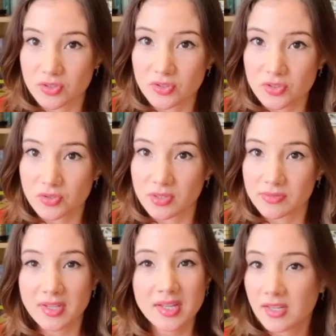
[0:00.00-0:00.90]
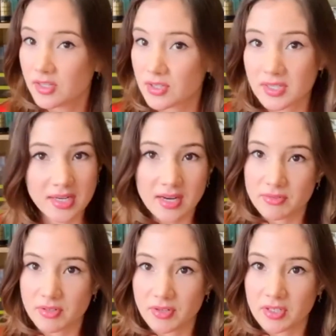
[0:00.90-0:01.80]
to Düsseldorf. You can get
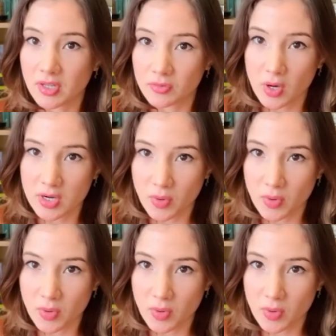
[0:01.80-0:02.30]
everything done right